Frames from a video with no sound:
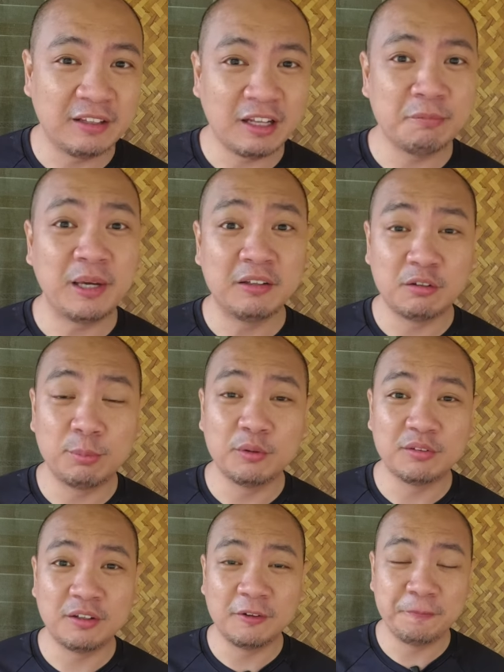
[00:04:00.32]
right at my
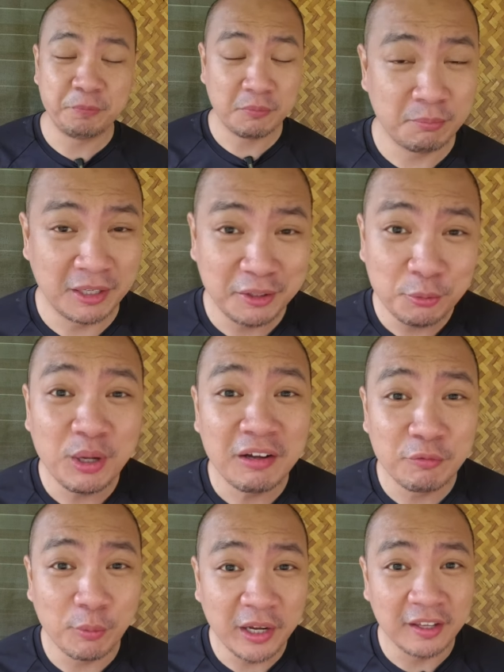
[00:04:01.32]
disposal. But I do
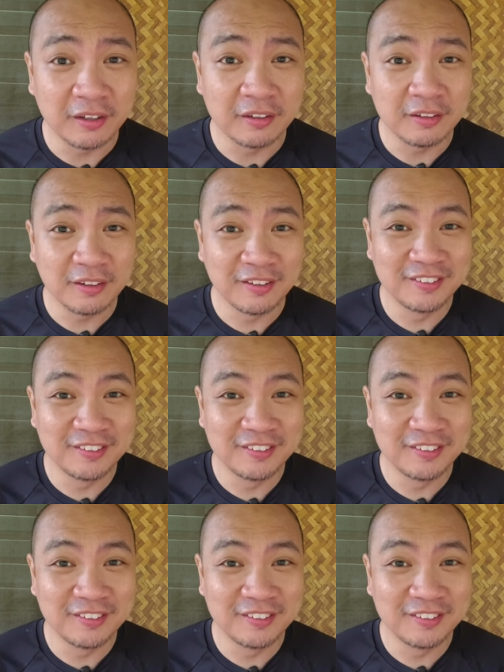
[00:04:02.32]
have wine.